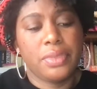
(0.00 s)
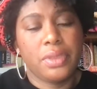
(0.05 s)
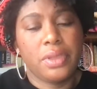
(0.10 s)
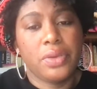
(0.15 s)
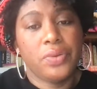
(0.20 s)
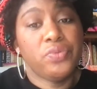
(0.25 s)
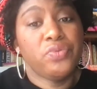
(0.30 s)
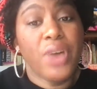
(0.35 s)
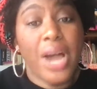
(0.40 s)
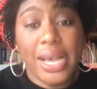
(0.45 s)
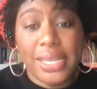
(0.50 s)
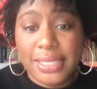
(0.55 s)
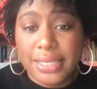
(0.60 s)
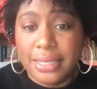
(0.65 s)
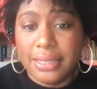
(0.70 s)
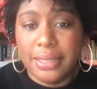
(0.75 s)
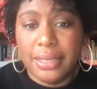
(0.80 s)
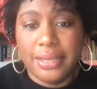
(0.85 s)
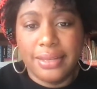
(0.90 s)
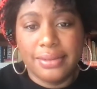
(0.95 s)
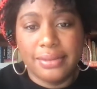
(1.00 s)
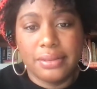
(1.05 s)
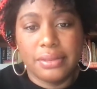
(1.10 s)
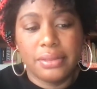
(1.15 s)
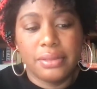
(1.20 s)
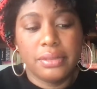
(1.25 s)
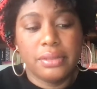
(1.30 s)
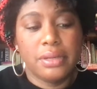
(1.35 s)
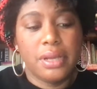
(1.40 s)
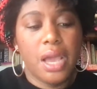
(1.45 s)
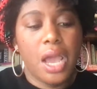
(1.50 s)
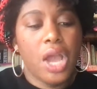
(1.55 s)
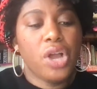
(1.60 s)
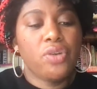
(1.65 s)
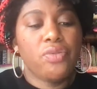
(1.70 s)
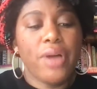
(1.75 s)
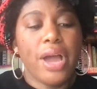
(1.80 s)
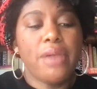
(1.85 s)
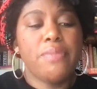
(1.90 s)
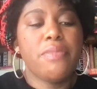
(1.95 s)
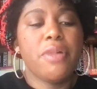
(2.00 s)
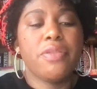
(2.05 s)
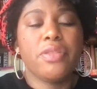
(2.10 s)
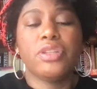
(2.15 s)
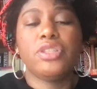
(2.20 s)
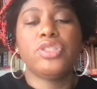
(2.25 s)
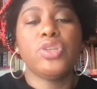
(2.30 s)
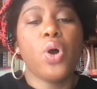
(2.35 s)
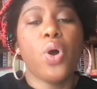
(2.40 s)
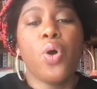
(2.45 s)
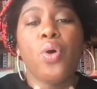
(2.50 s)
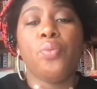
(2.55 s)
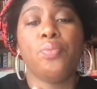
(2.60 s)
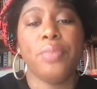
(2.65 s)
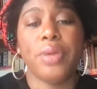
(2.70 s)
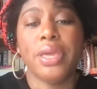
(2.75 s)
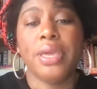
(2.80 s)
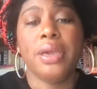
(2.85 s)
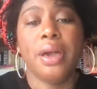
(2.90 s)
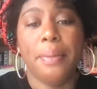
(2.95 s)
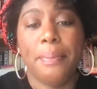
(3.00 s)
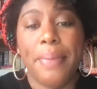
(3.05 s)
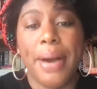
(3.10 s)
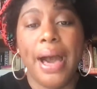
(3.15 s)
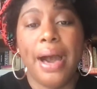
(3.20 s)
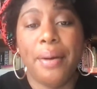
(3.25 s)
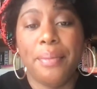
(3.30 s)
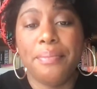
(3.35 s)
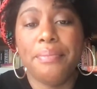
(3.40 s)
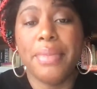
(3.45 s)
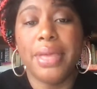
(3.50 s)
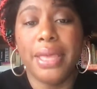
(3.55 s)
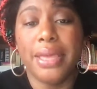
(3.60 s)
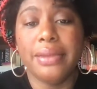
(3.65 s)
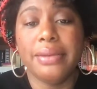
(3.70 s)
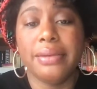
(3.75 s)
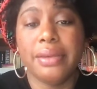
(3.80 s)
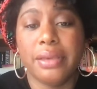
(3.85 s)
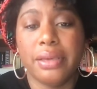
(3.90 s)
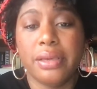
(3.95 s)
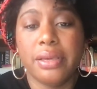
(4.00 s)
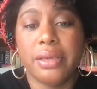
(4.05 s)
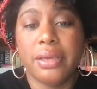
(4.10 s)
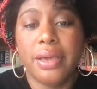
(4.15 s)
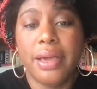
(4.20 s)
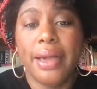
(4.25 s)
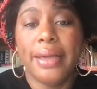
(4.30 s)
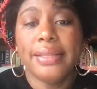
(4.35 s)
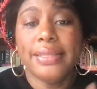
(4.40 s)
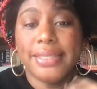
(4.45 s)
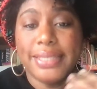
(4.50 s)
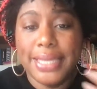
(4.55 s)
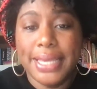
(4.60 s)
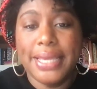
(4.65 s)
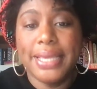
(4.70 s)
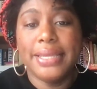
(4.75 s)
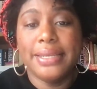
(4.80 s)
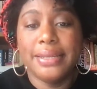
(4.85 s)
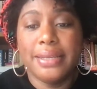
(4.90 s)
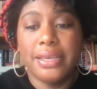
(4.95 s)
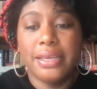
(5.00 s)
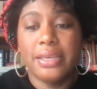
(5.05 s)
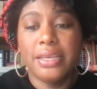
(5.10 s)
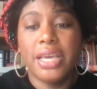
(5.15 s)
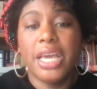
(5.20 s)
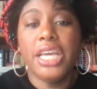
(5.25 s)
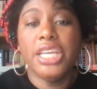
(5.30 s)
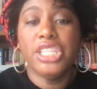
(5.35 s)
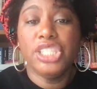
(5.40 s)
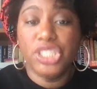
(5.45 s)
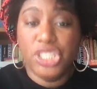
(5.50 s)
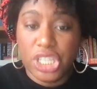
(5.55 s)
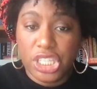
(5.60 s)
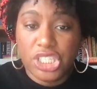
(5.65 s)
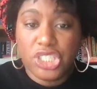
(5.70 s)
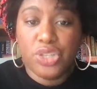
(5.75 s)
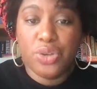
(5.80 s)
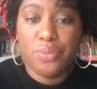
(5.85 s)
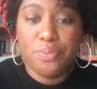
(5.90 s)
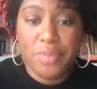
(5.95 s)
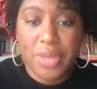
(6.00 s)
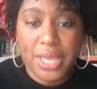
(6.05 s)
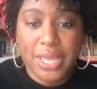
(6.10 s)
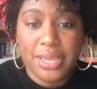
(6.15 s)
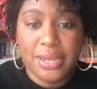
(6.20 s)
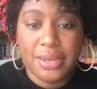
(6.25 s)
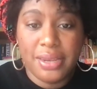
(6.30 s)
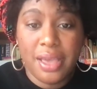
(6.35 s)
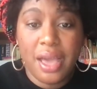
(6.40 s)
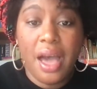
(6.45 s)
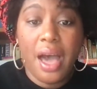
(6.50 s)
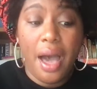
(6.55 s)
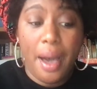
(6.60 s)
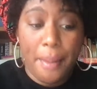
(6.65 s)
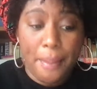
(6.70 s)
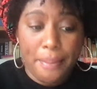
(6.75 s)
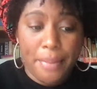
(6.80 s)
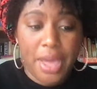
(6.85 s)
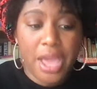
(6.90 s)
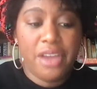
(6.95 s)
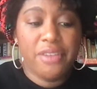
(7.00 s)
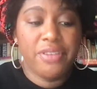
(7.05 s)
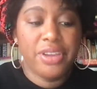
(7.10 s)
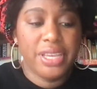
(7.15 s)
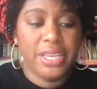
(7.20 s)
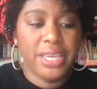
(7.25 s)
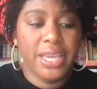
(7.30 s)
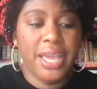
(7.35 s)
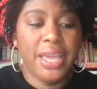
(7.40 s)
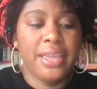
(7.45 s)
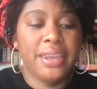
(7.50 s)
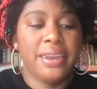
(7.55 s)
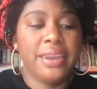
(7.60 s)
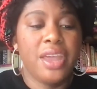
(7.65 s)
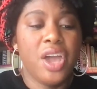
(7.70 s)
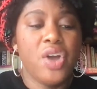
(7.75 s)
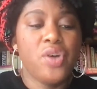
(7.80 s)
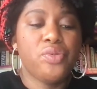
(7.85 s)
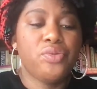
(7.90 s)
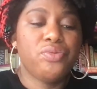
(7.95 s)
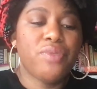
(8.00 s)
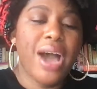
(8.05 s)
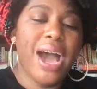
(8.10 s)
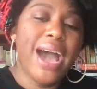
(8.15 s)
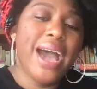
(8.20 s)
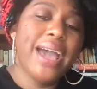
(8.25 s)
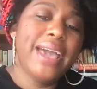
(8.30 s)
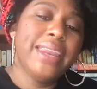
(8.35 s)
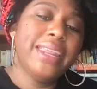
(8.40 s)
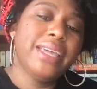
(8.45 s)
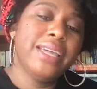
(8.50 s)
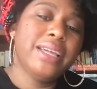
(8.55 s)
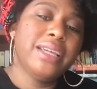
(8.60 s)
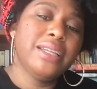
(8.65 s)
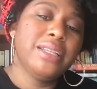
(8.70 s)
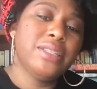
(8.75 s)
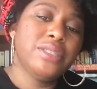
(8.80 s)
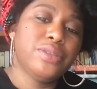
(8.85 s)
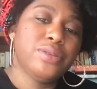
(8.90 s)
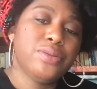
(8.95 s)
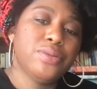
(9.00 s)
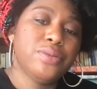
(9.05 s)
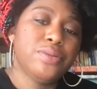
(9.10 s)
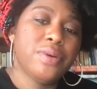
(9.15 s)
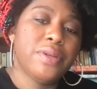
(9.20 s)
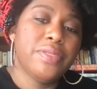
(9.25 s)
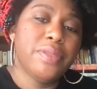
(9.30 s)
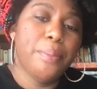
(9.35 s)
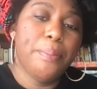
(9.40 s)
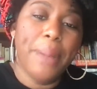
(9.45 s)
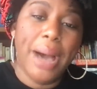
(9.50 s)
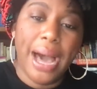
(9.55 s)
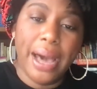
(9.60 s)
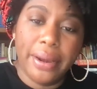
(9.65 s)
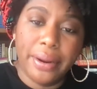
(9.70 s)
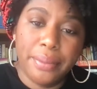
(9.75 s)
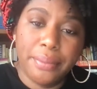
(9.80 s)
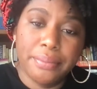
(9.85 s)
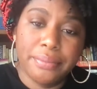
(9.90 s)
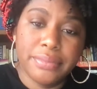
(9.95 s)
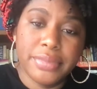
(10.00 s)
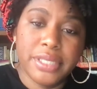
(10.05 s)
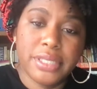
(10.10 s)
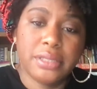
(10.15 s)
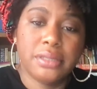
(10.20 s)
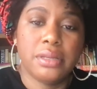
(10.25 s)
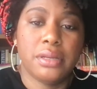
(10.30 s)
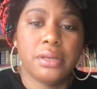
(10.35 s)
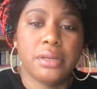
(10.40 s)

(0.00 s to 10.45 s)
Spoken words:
Rosalind, grandmother told me about men, 10 gentlemen, American, riding to the bottoms,